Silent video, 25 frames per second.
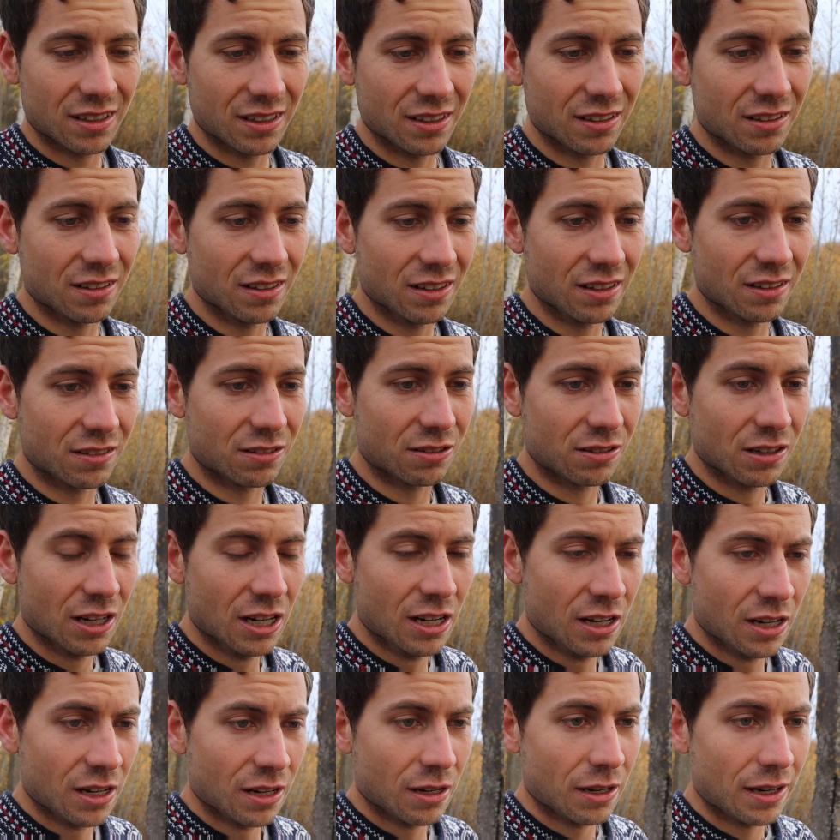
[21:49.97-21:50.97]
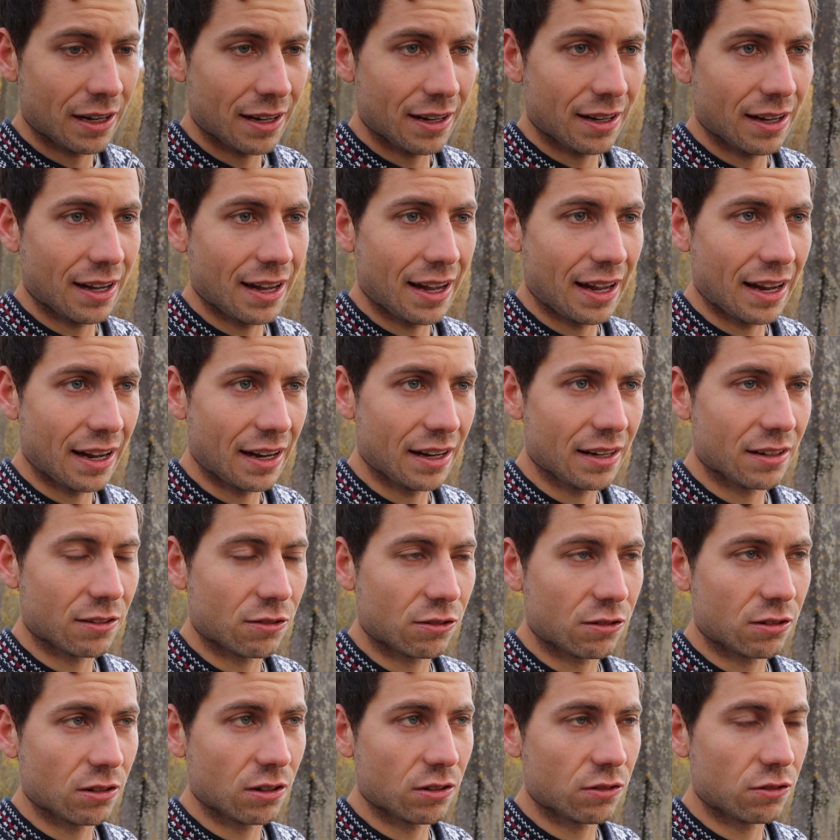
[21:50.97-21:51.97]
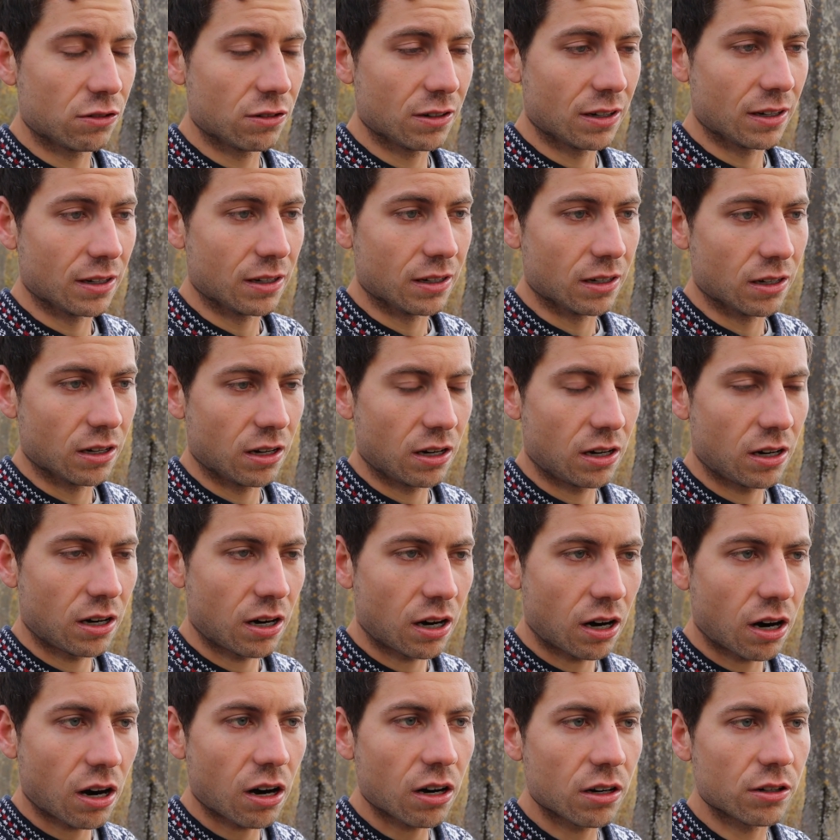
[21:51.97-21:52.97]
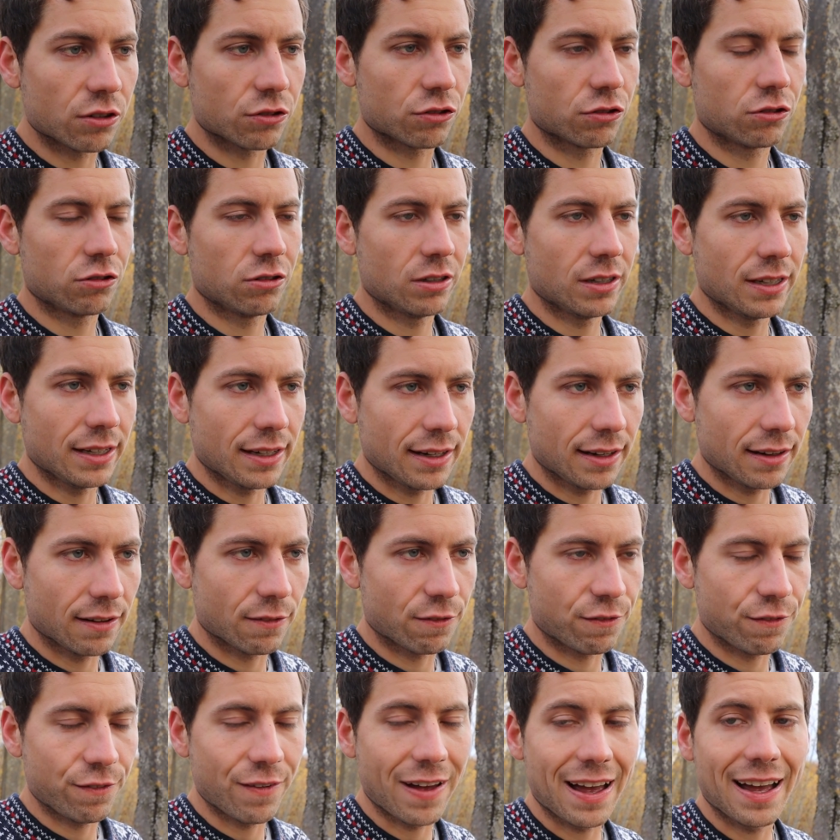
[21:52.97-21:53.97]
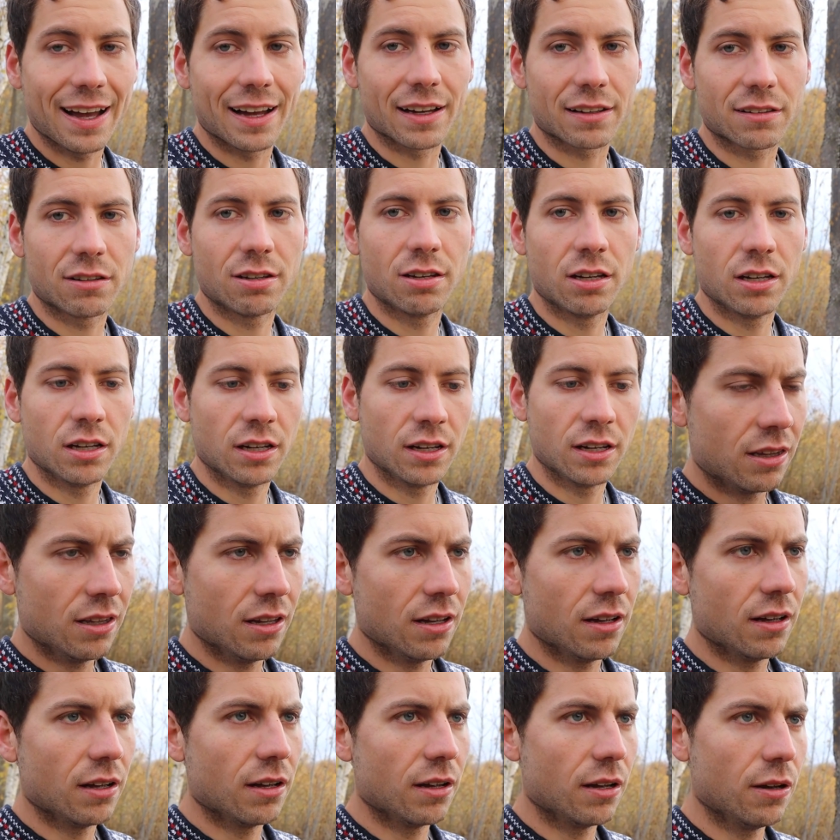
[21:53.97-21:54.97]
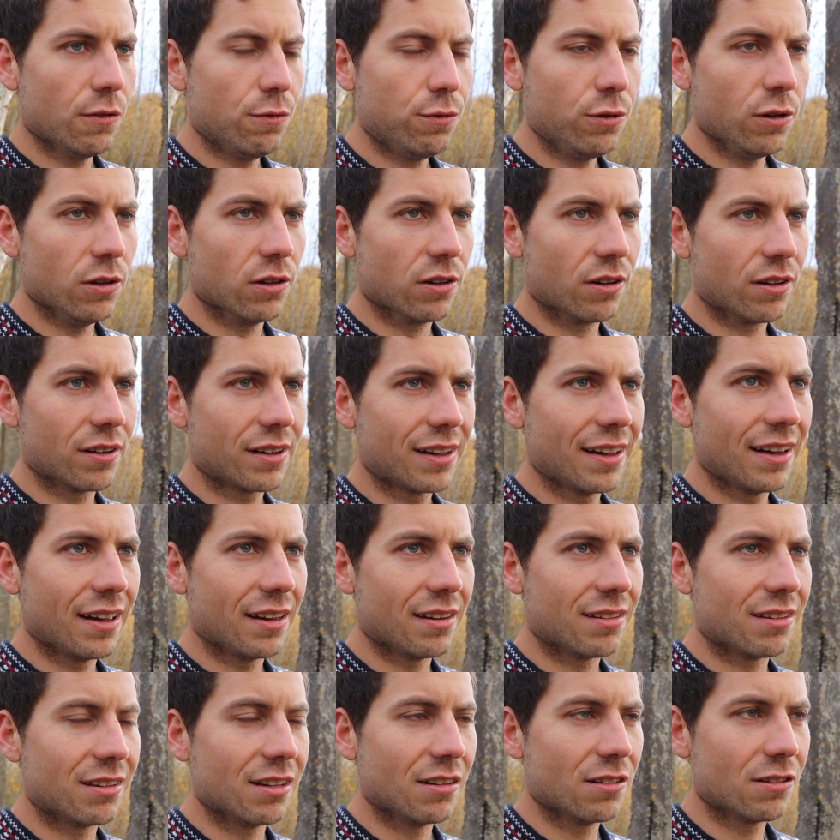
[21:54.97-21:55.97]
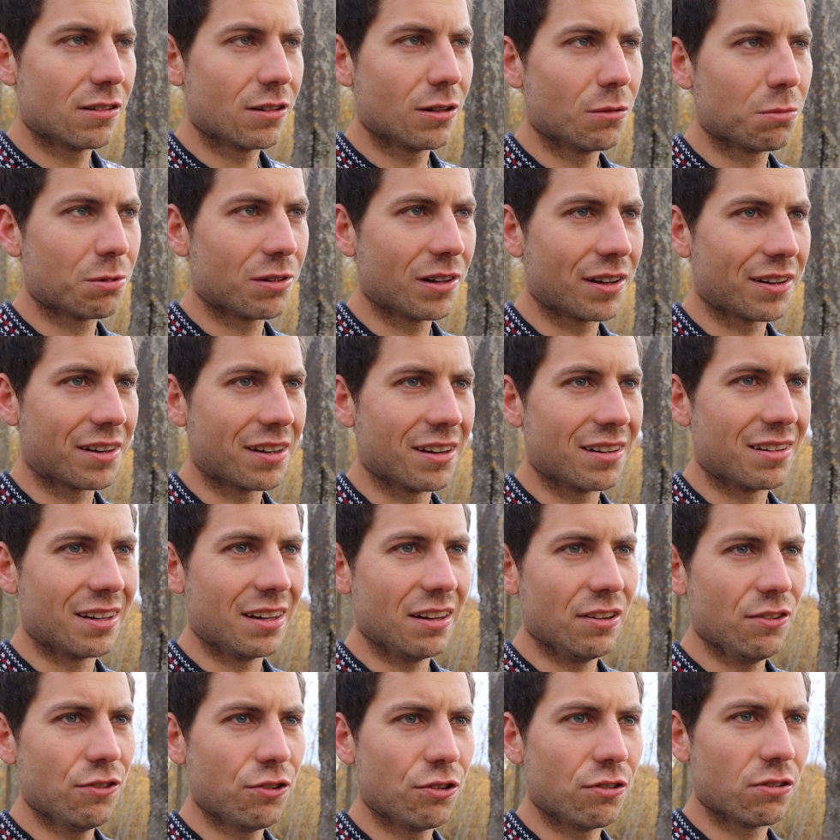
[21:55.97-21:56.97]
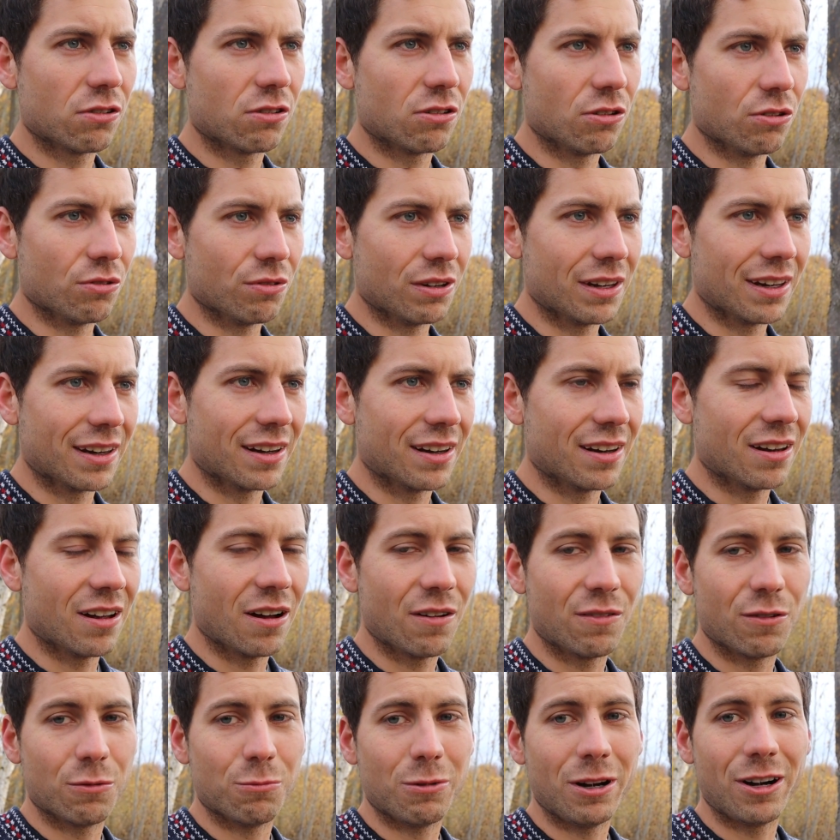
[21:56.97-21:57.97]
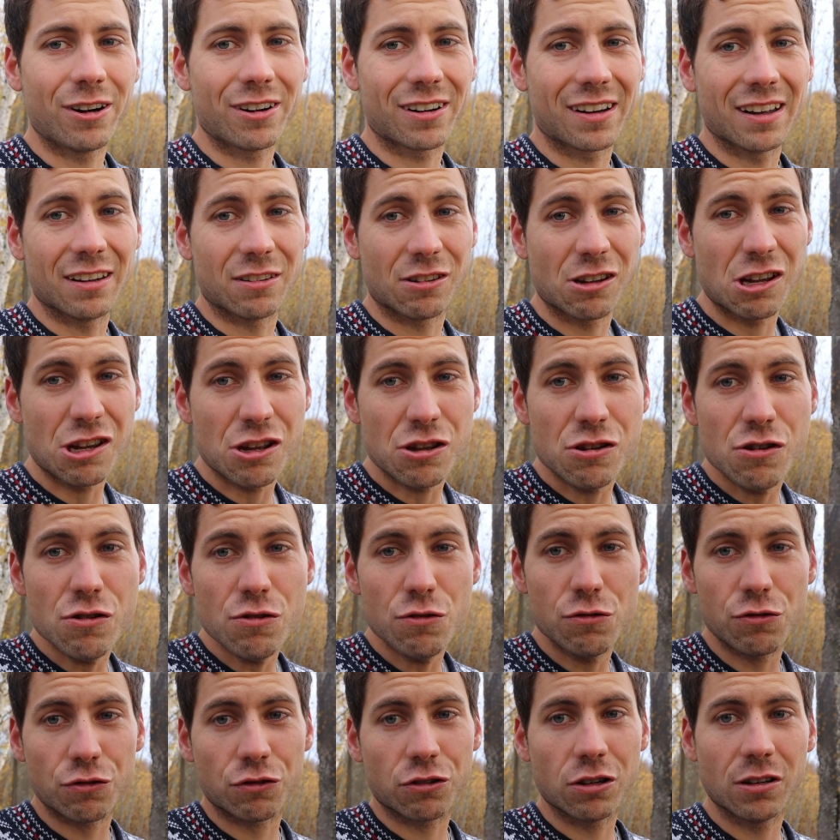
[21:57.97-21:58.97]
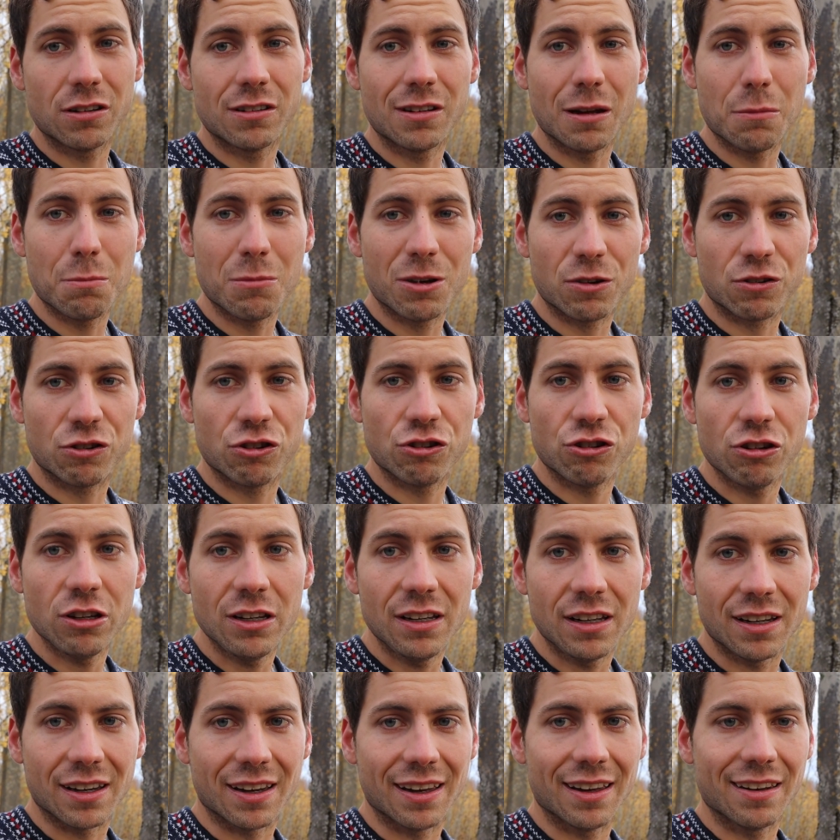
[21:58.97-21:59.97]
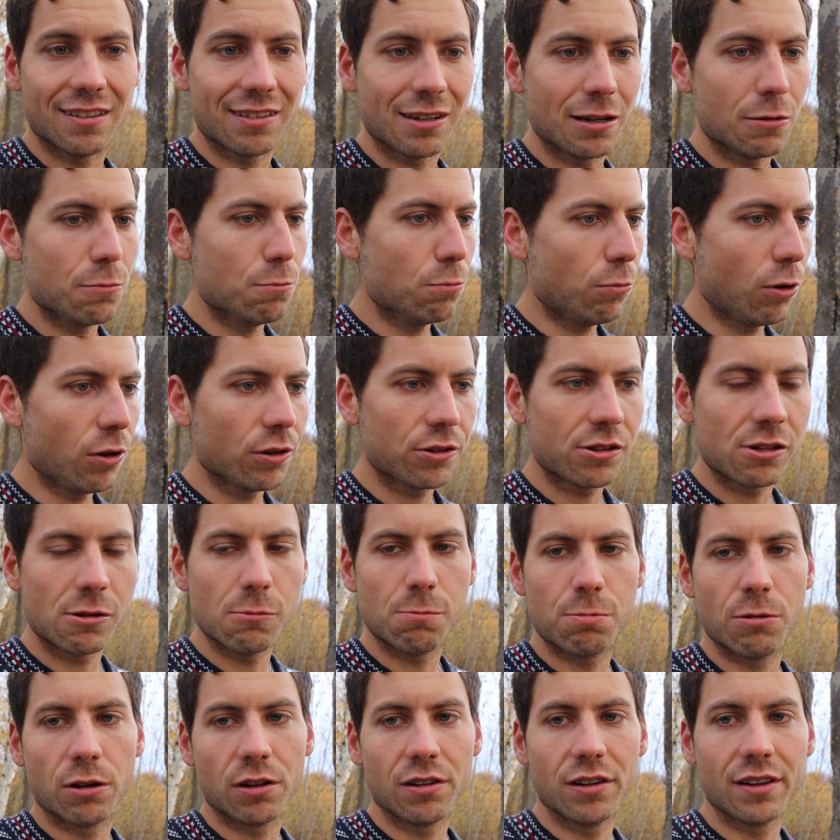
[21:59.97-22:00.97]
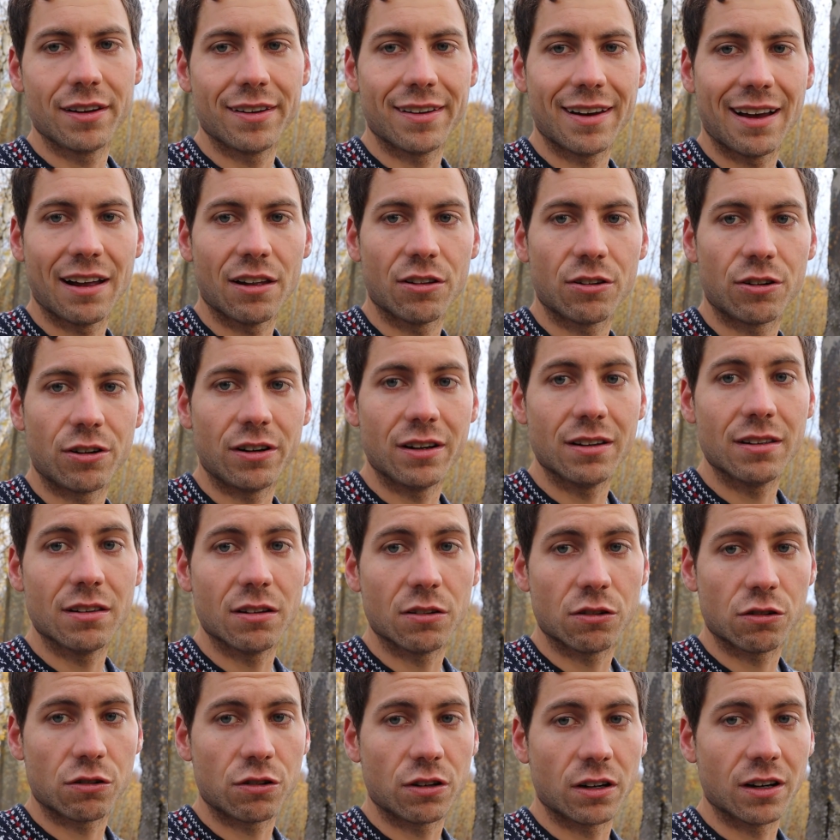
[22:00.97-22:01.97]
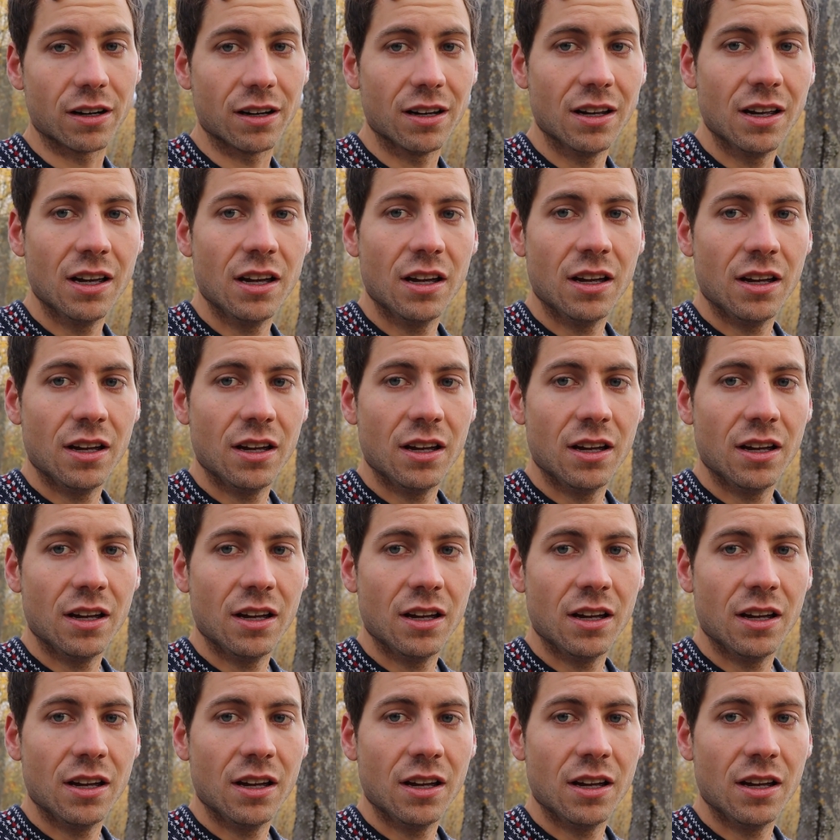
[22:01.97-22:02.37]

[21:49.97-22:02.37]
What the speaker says: It had such a harsh effect. If we look at systems like the Teachers Union of America, it's huge. It's a machine. It's a multi-billion-dollar industry.